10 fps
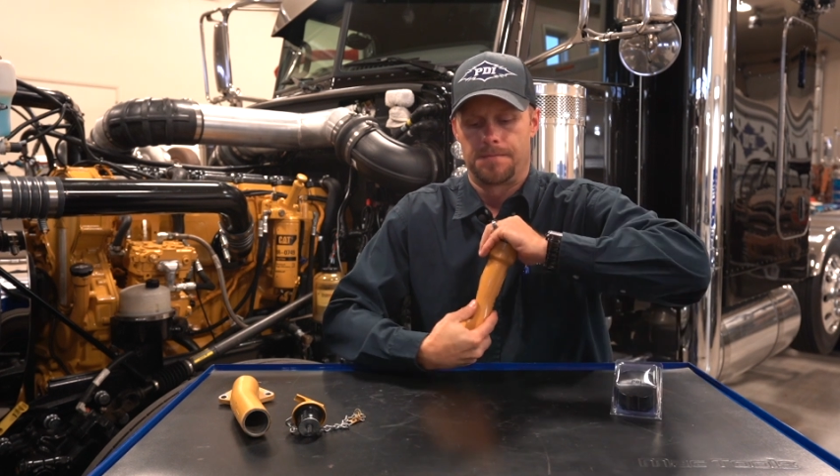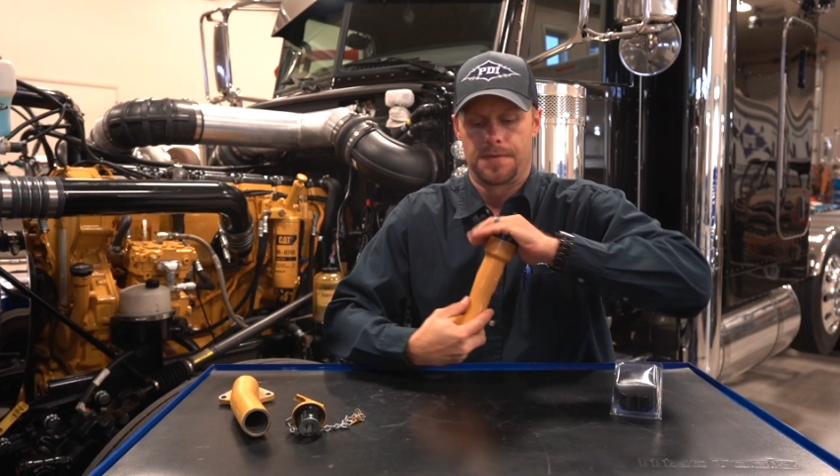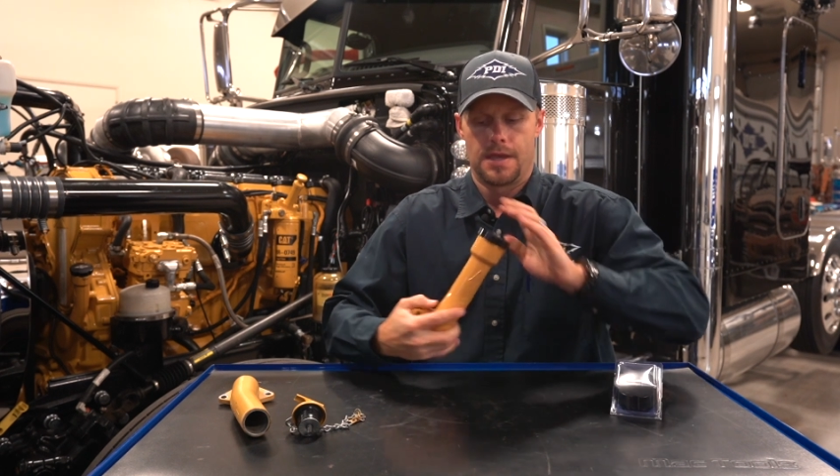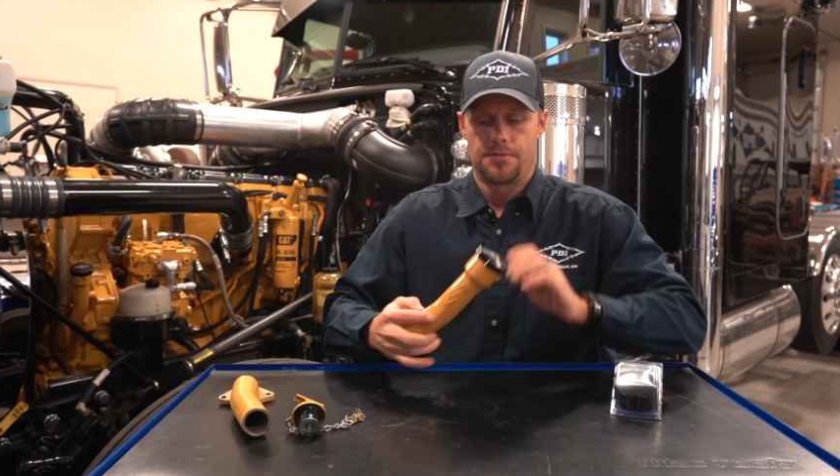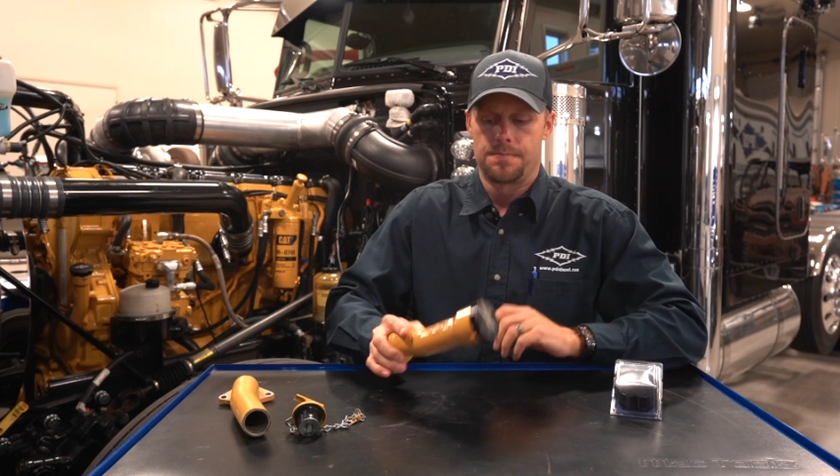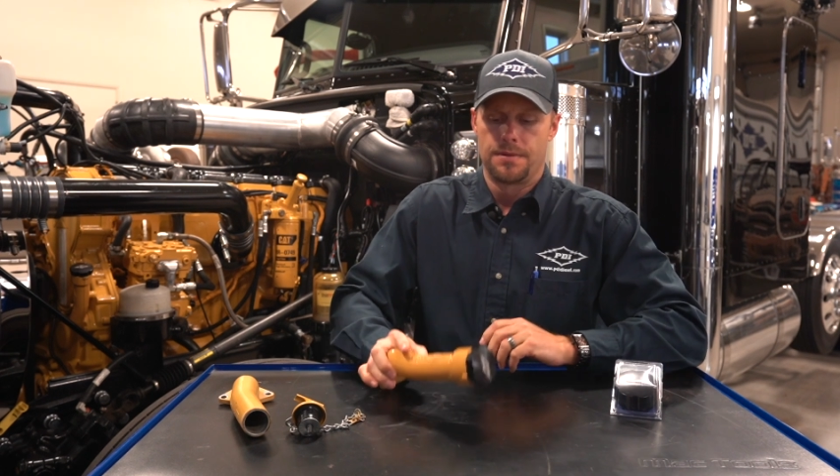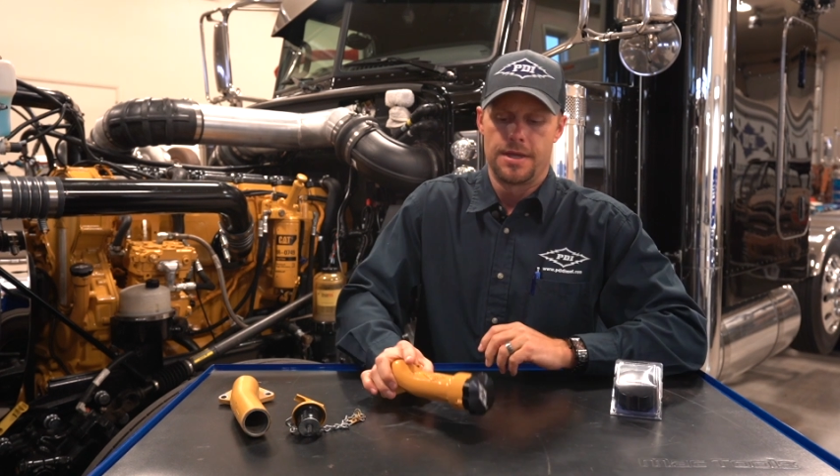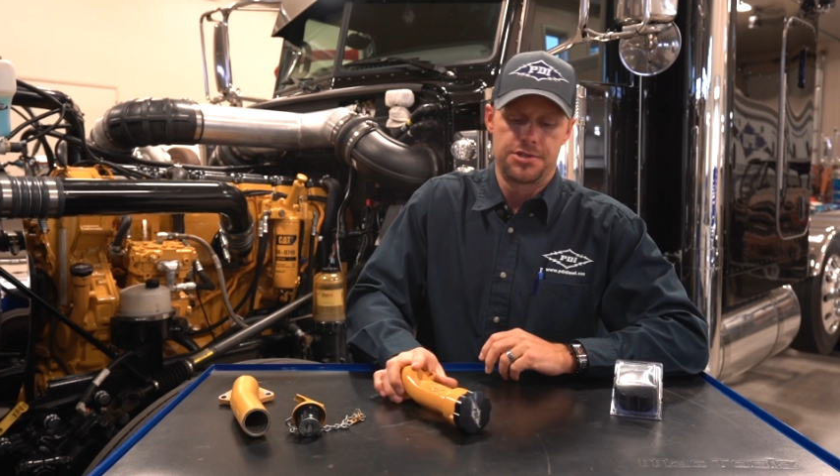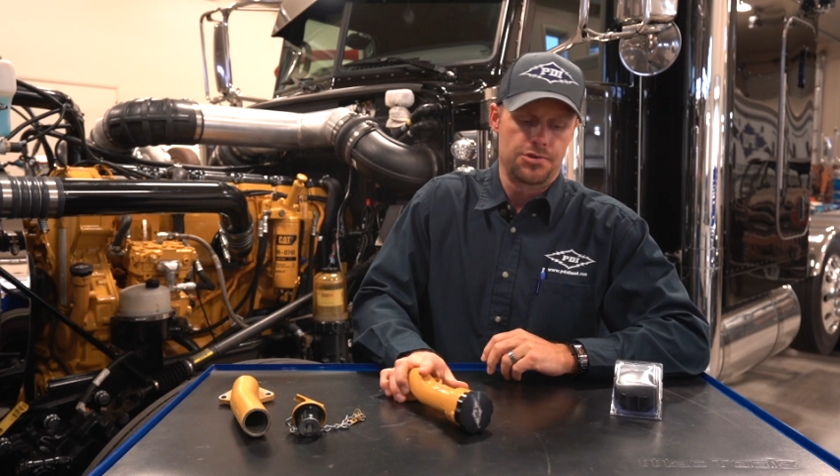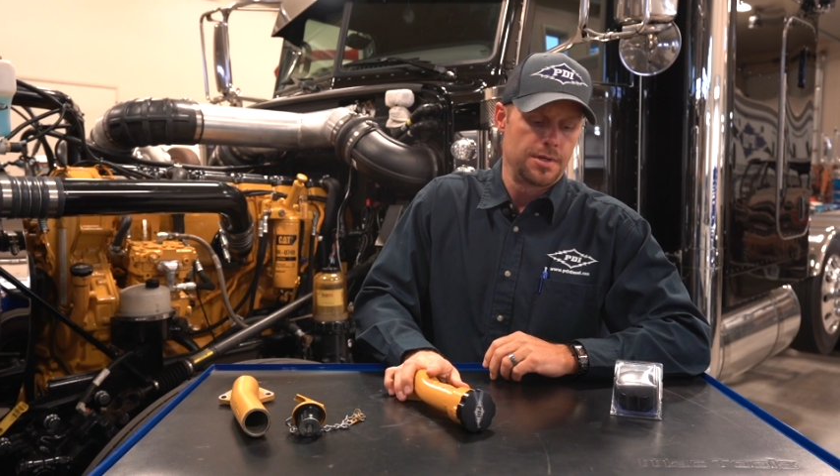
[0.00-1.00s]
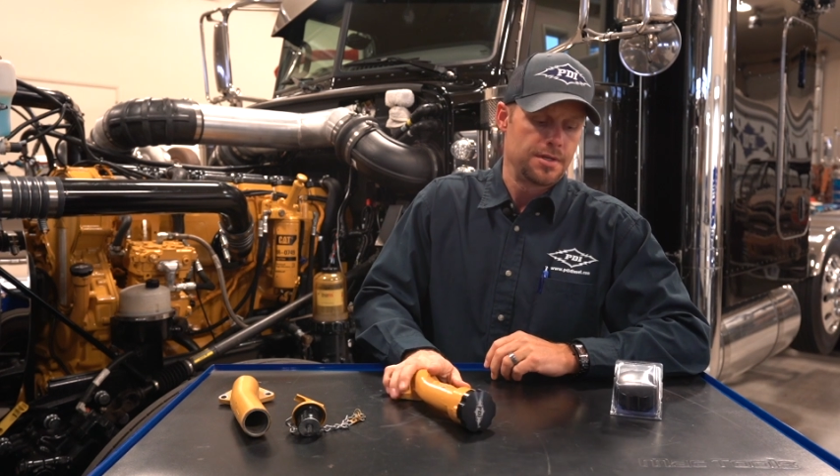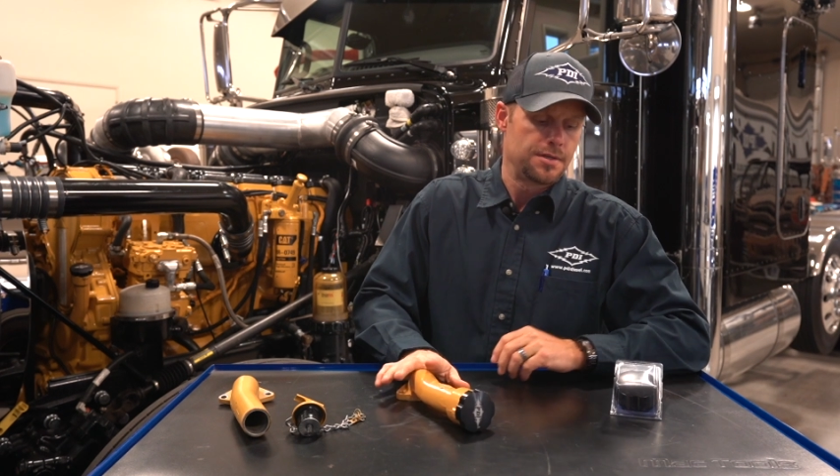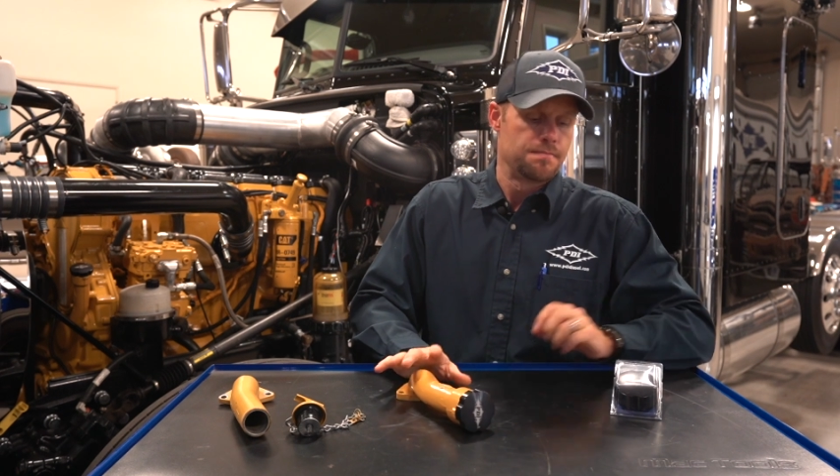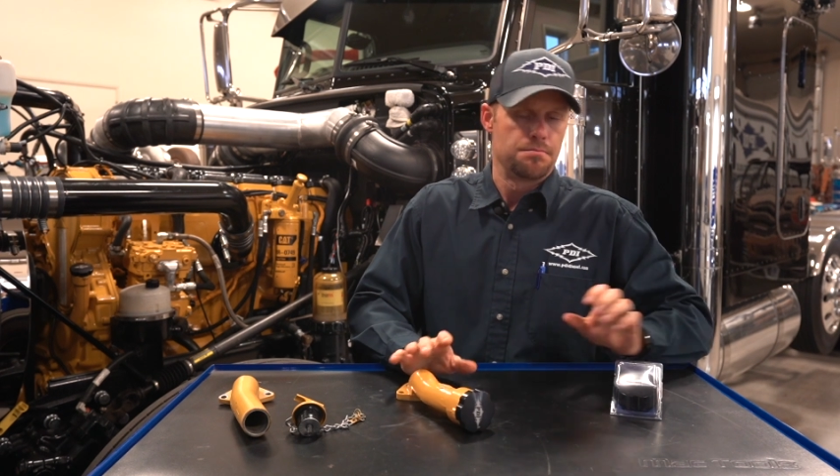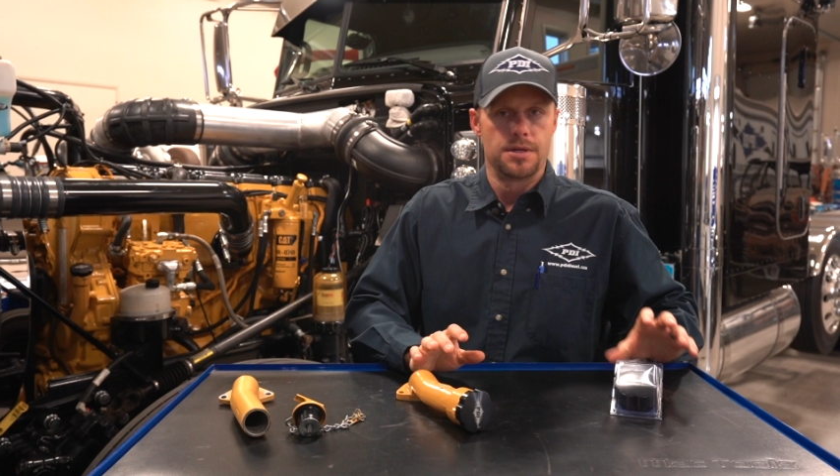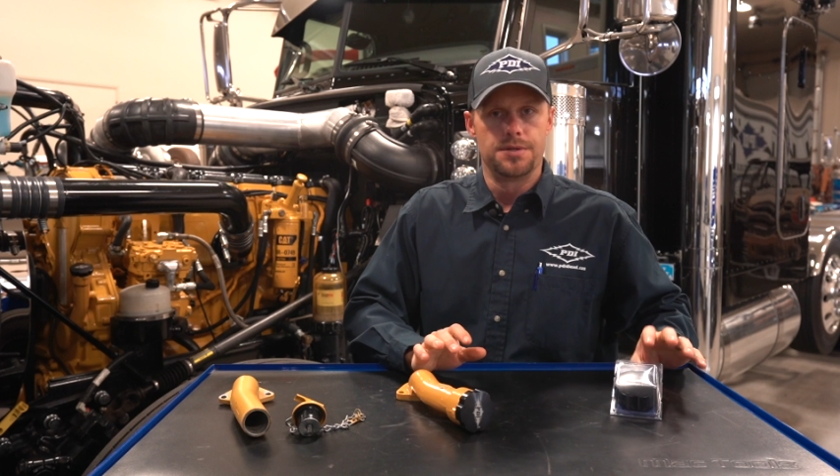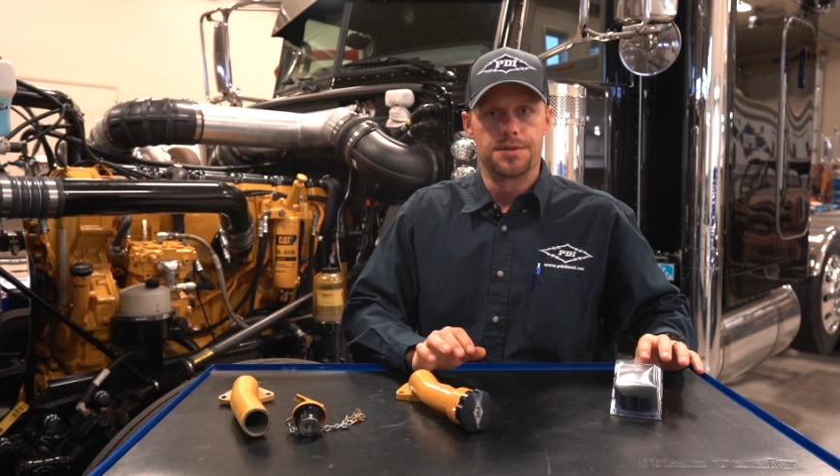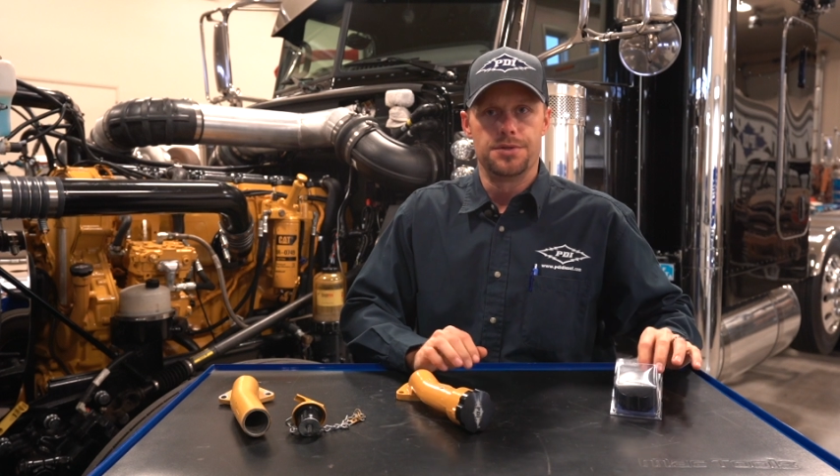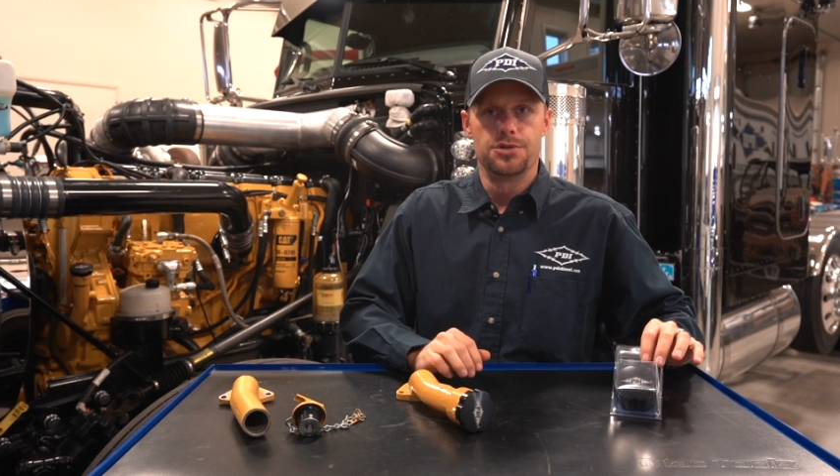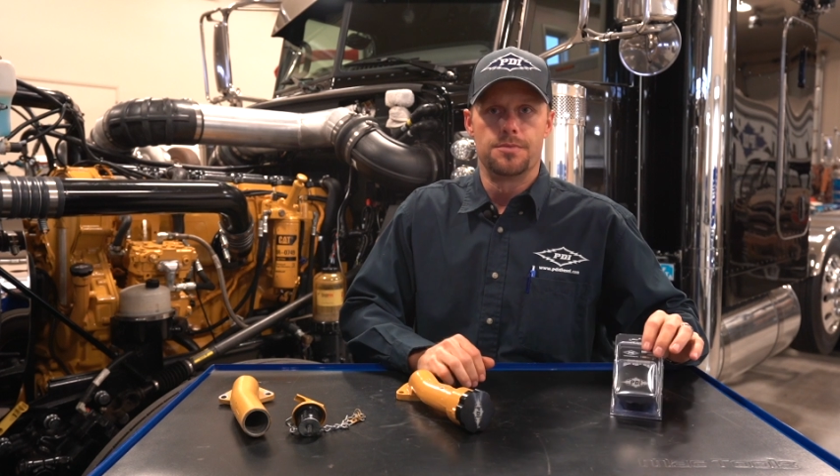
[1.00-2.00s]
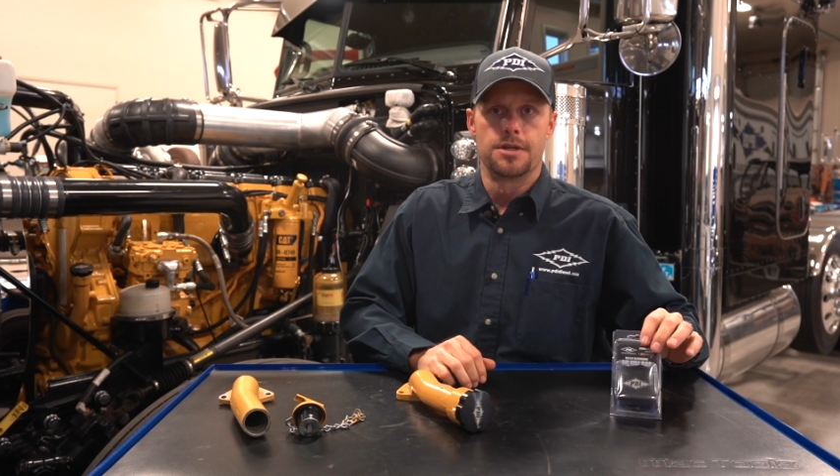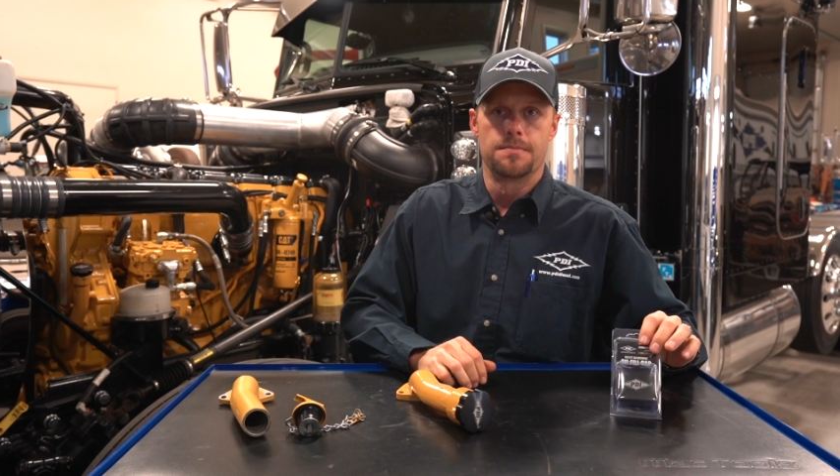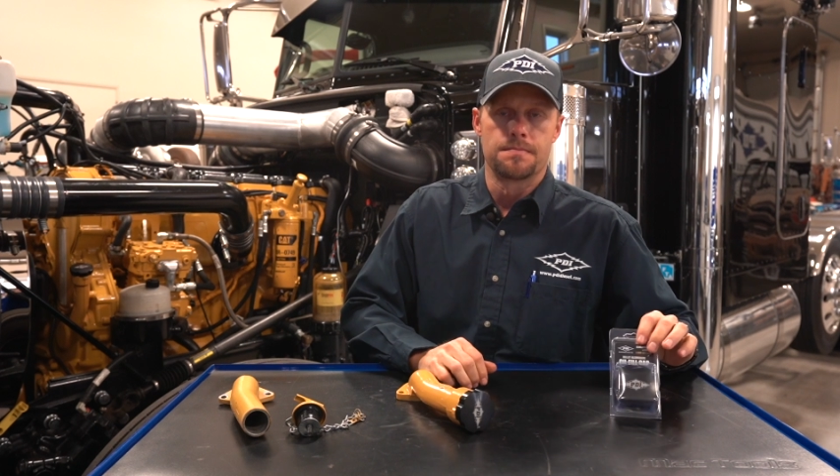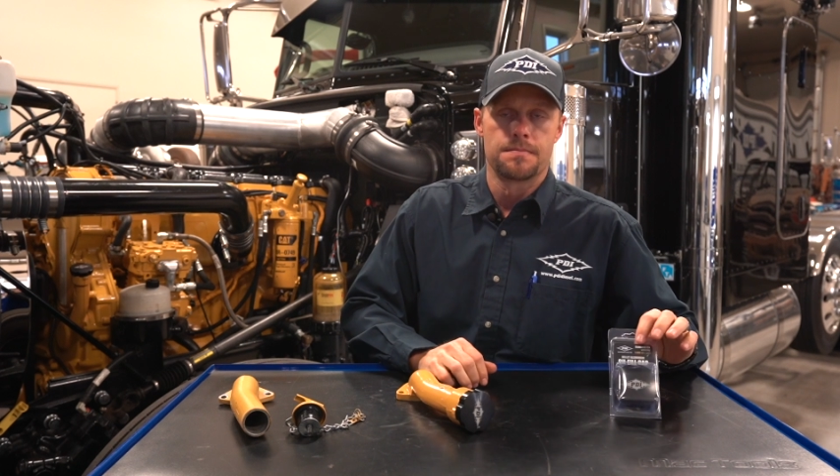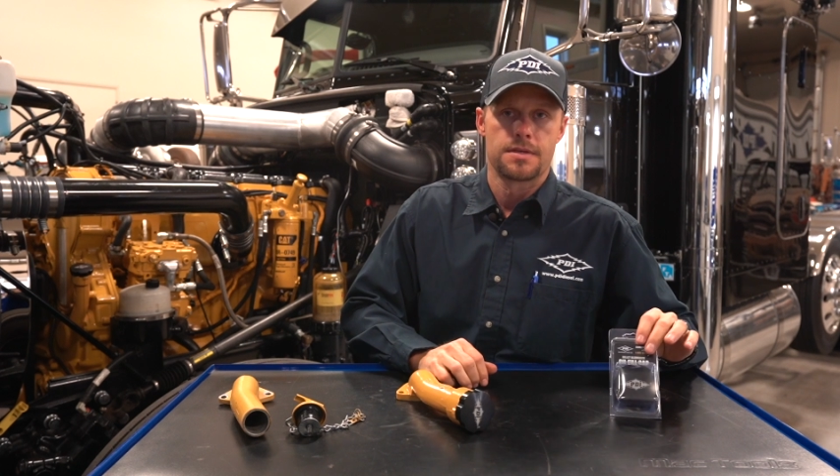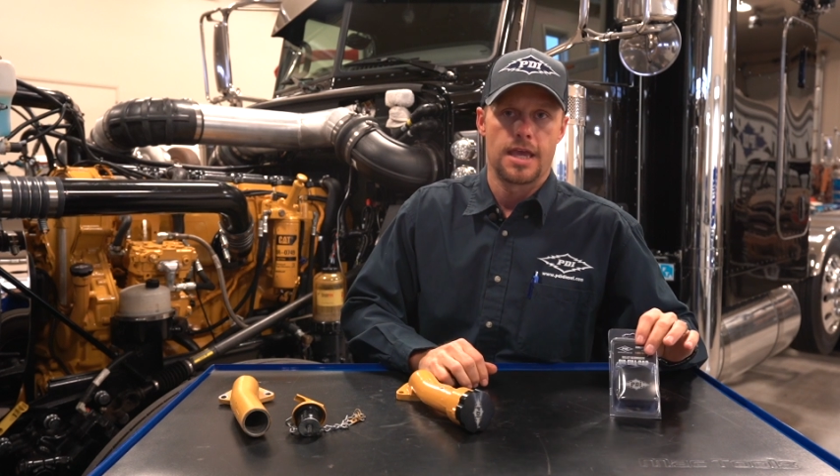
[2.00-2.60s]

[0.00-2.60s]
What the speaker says: a replacement billet aluminum